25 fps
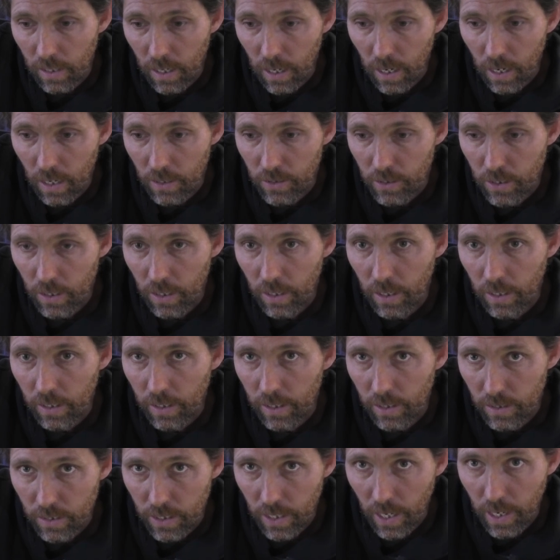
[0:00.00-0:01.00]

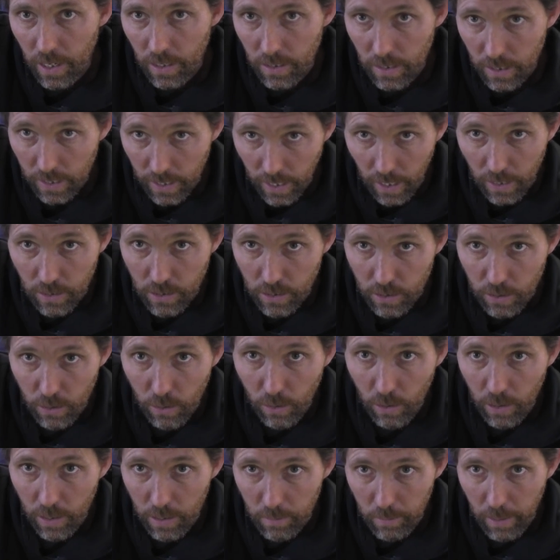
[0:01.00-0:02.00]
larger container to catch the
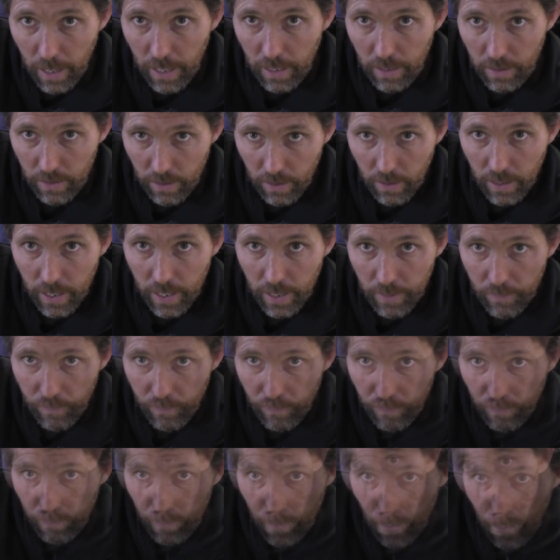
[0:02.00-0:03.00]
oil at the back than I
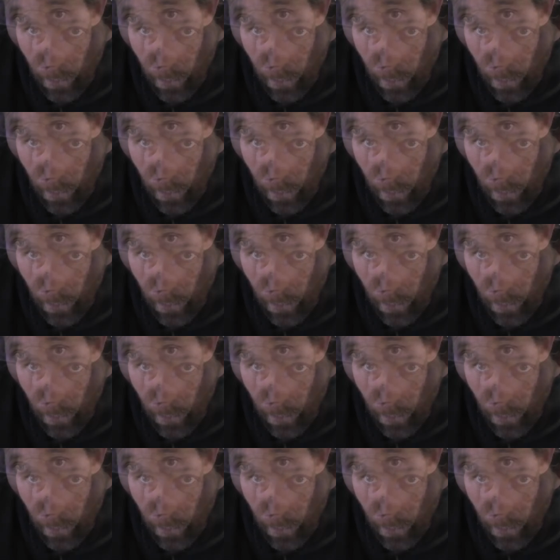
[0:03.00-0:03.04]
am.